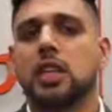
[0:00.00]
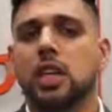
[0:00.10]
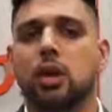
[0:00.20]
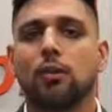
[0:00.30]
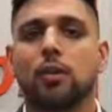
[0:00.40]

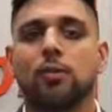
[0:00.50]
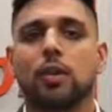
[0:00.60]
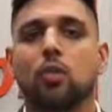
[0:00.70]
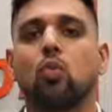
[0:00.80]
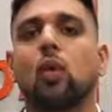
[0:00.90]

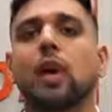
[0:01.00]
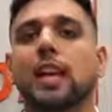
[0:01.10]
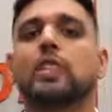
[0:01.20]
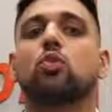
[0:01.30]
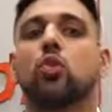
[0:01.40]
However, where it
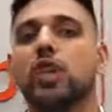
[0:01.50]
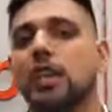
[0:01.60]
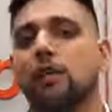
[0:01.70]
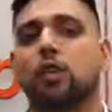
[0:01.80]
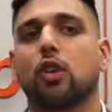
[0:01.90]
gets really
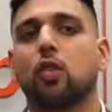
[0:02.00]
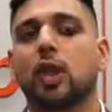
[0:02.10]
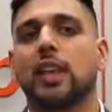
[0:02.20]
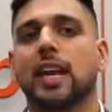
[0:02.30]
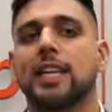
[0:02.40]
difficult
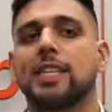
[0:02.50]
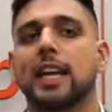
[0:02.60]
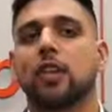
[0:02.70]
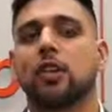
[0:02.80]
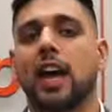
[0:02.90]
when they
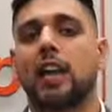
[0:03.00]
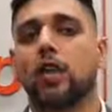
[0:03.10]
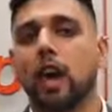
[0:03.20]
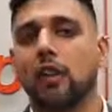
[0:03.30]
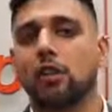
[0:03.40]
consider that
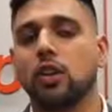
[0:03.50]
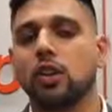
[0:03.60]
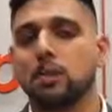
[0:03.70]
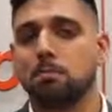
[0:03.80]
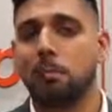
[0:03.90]
you have
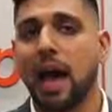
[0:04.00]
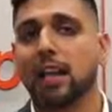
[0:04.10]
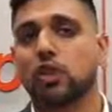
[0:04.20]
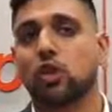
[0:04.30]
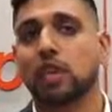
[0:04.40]
to
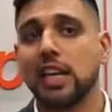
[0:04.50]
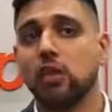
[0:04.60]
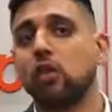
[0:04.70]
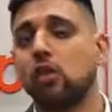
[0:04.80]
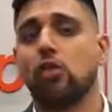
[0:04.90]
balance your
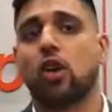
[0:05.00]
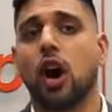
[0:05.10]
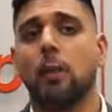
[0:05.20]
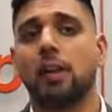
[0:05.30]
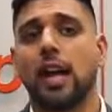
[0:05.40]
legal duty to
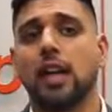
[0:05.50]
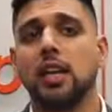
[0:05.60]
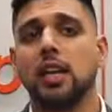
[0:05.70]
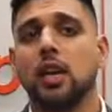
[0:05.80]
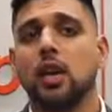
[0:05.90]

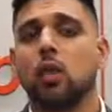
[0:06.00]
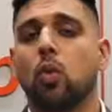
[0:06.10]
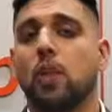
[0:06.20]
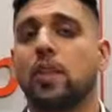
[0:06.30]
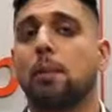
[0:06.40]
accommodate
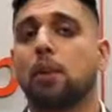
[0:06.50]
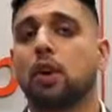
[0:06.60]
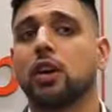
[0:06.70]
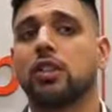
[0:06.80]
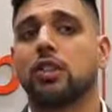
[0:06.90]
with the
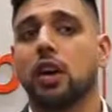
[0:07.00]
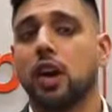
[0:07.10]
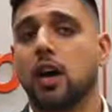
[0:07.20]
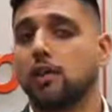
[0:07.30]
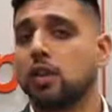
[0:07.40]
employer's
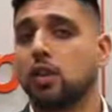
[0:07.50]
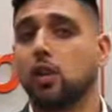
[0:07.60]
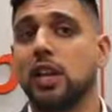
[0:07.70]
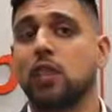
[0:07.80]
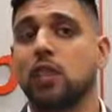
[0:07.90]

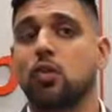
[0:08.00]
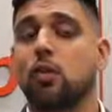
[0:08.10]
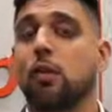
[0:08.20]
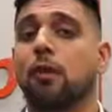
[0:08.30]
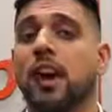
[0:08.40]
duty to
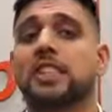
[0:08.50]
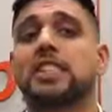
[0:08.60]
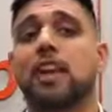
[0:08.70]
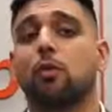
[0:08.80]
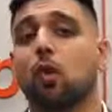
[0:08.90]
provide a
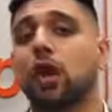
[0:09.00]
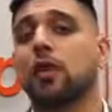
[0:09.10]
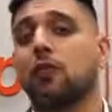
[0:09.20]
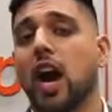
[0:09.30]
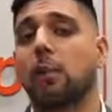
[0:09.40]
safe work
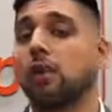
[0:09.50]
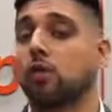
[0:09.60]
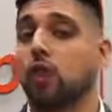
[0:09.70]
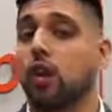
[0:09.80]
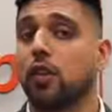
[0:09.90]
environment
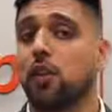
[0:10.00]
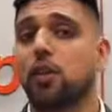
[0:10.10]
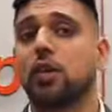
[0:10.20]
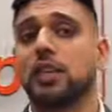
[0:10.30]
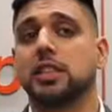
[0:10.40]
for all their
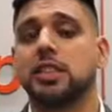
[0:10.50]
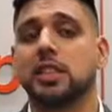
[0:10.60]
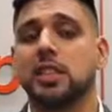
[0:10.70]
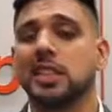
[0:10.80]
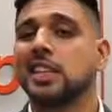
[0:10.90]
employees.
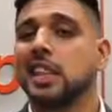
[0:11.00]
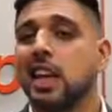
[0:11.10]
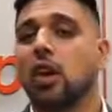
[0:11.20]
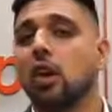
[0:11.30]
In